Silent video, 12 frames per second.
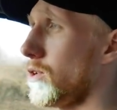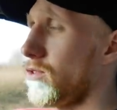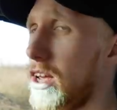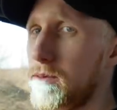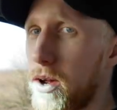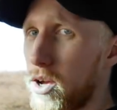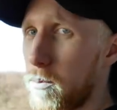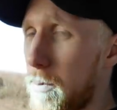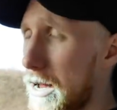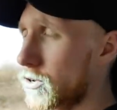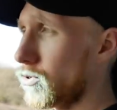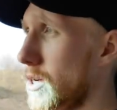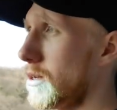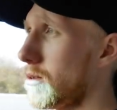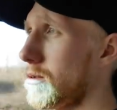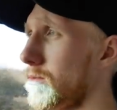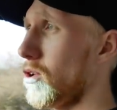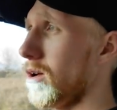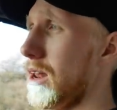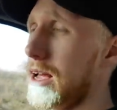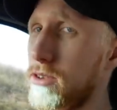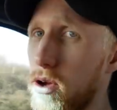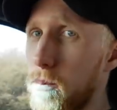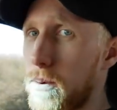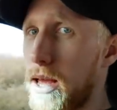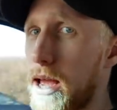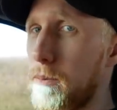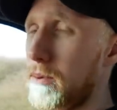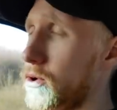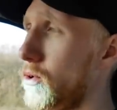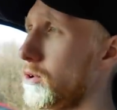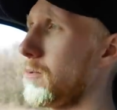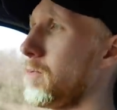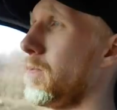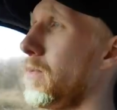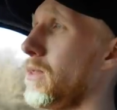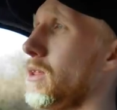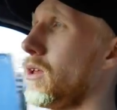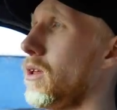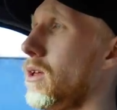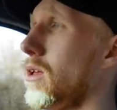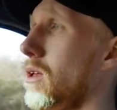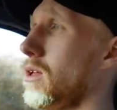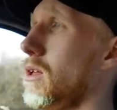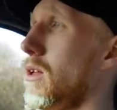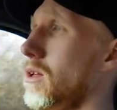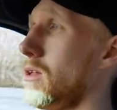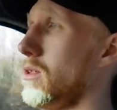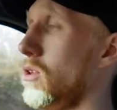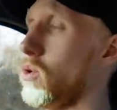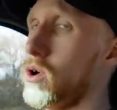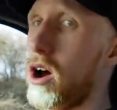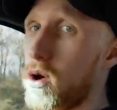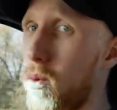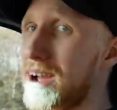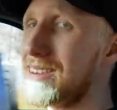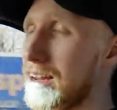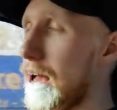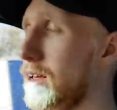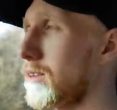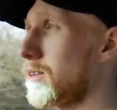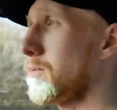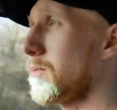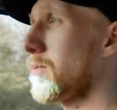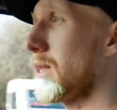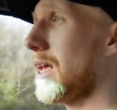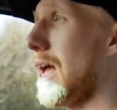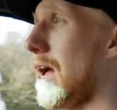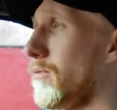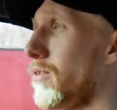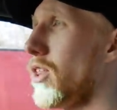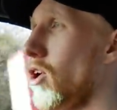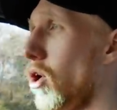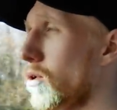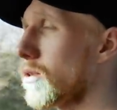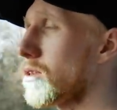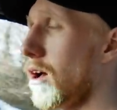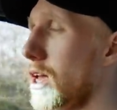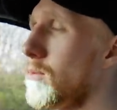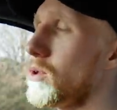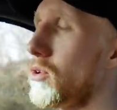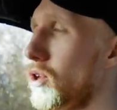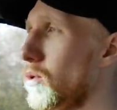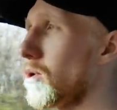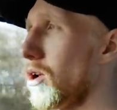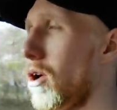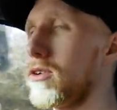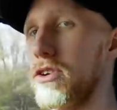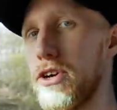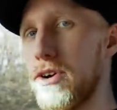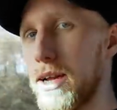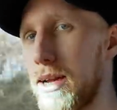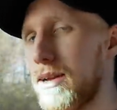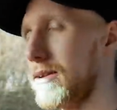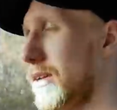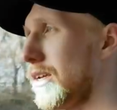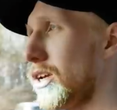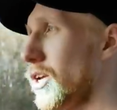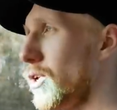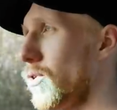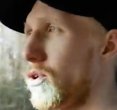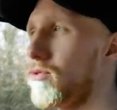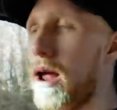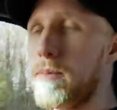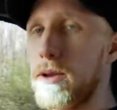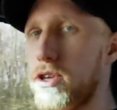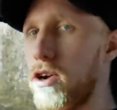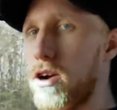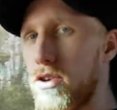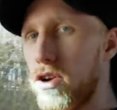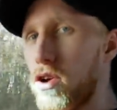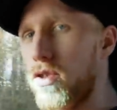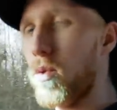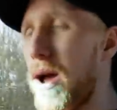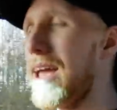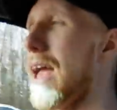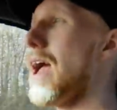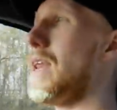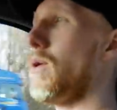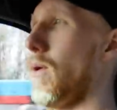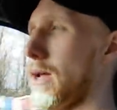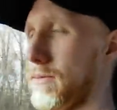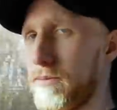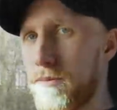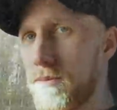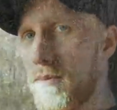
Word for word: You save money on batteries, got a less complicated build, your car weighs less, and for the odd time you do a long journey, you can rapid charge along the way anyway.